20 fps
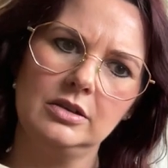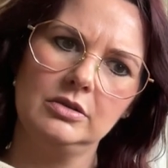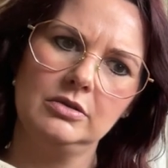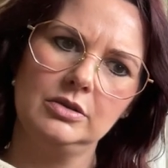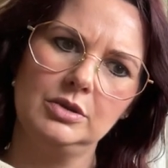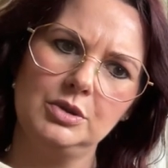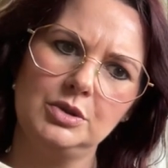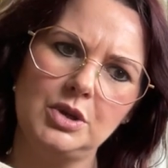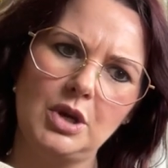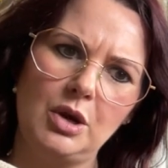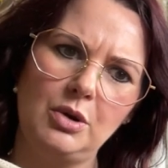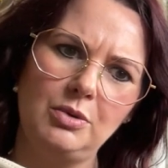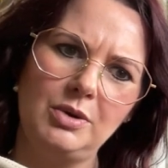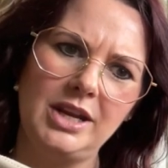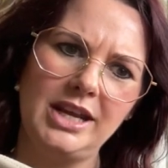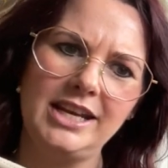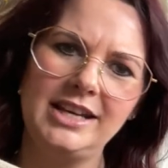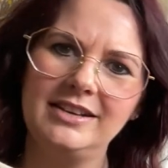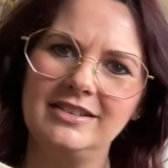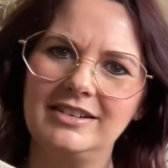
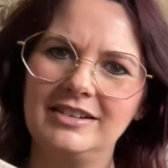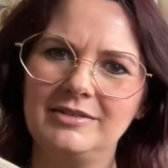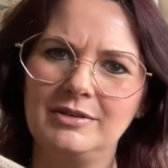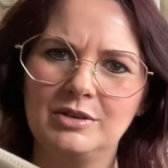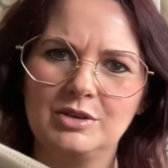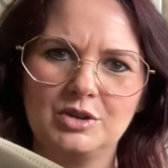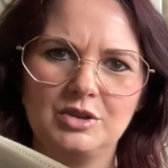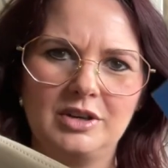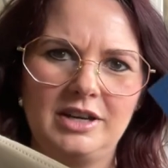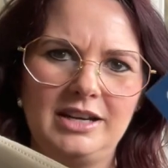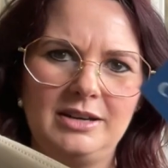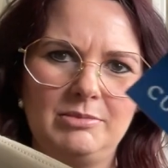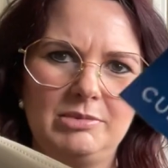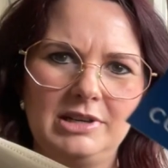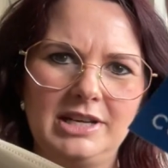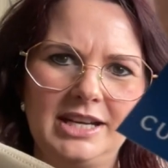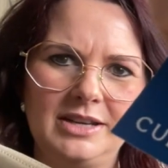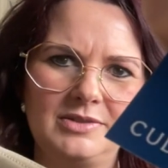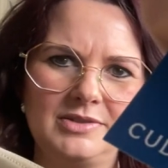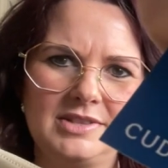Codoni. I'm not sure how you
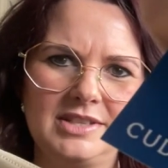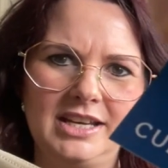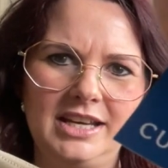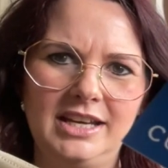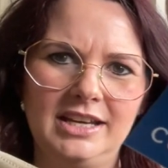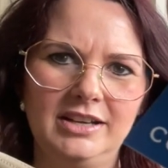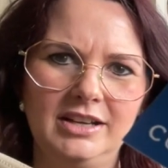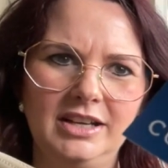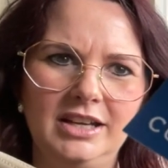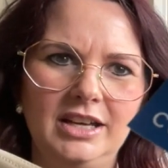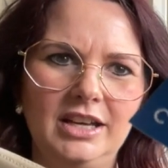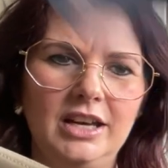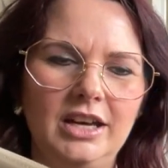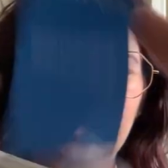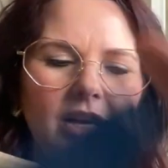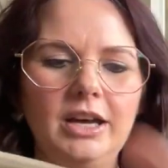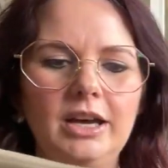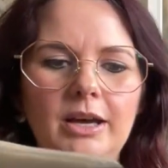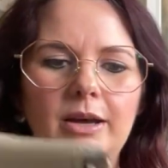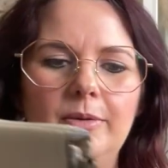pronounce it.
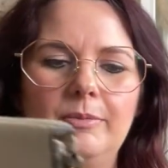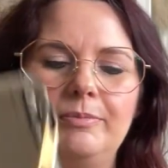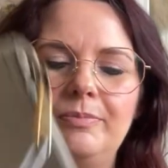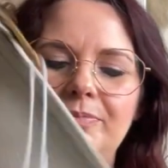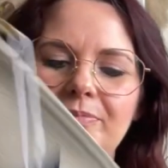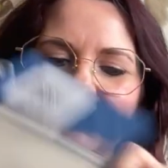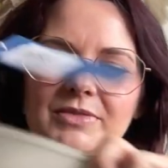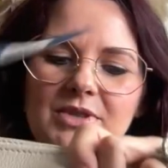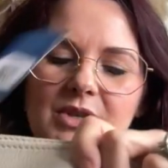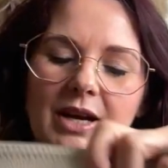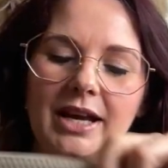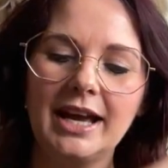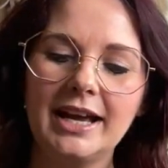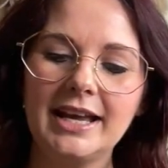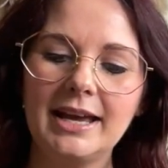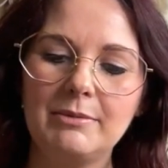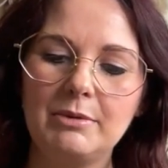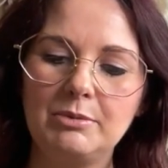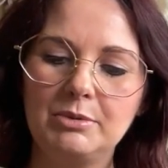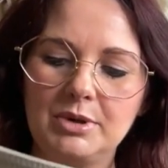Um, so I can
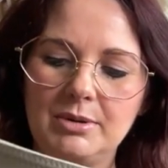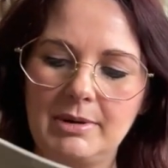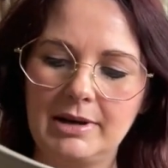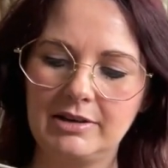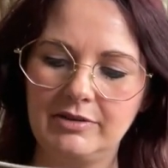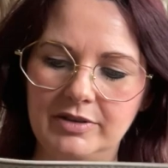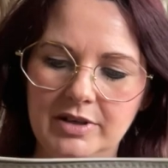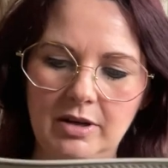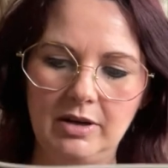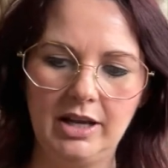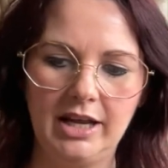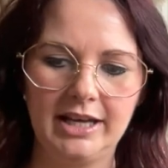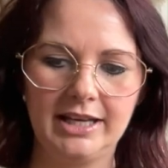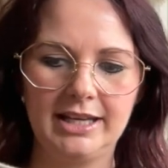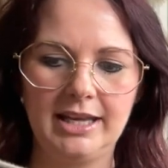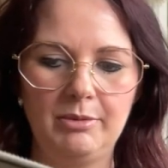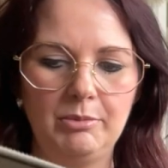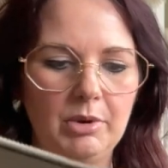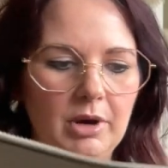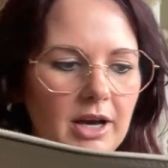get my money back if I don't
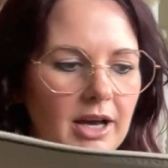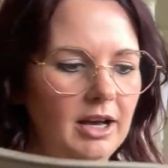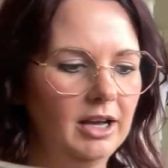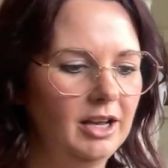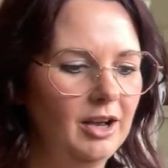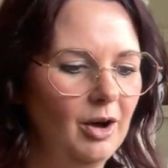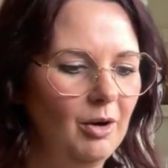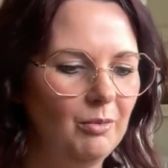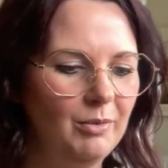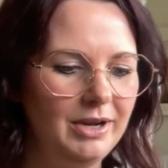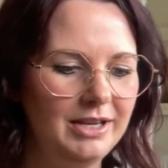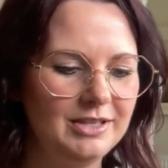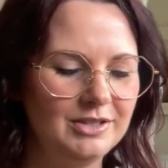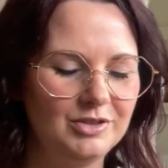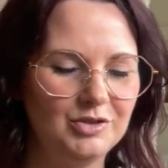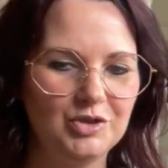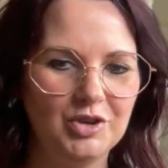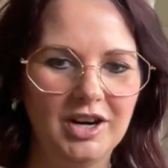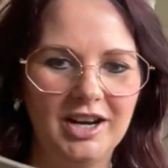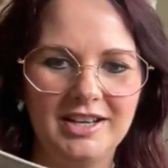like it, but I can't wait
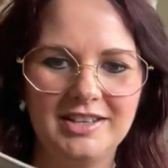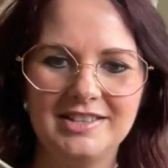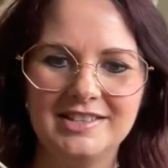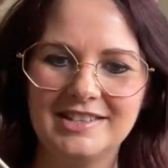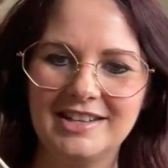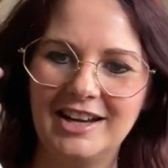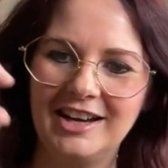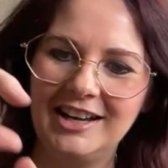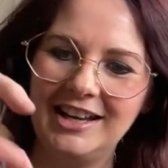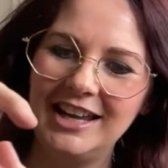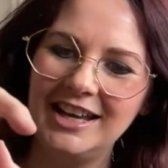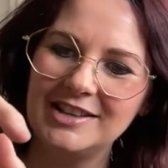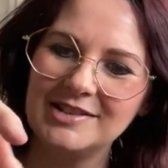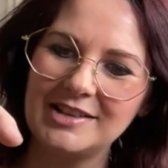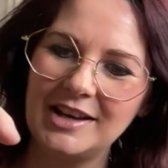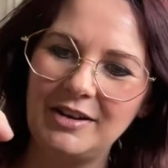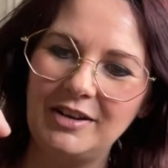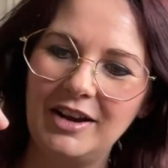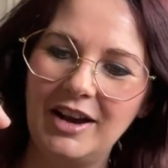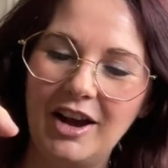to try and style it.
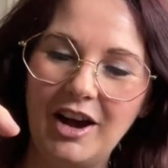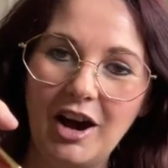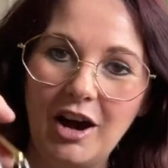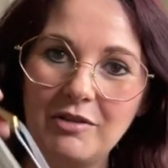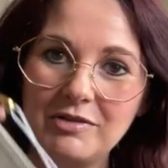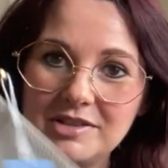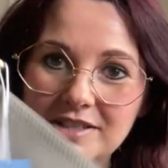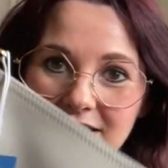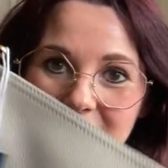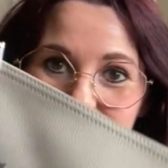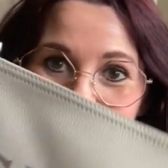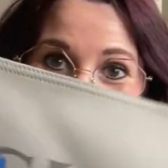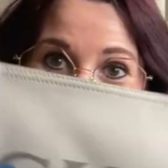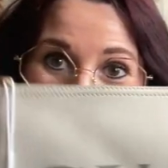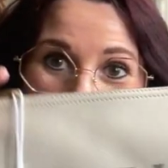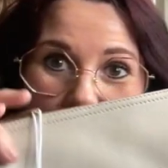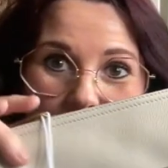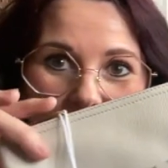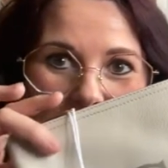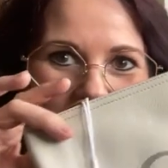So obviously it's a
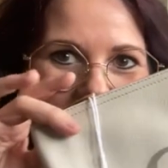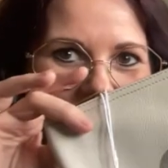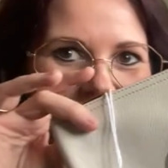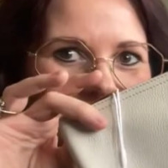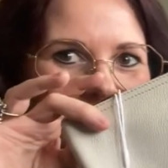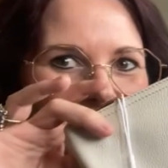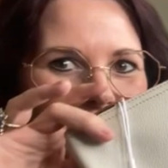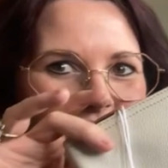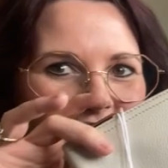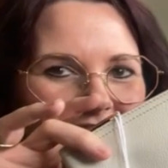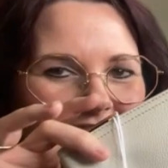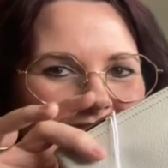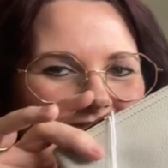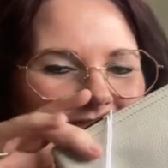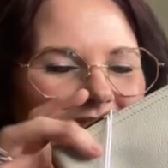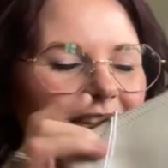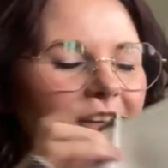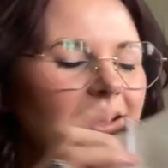good size.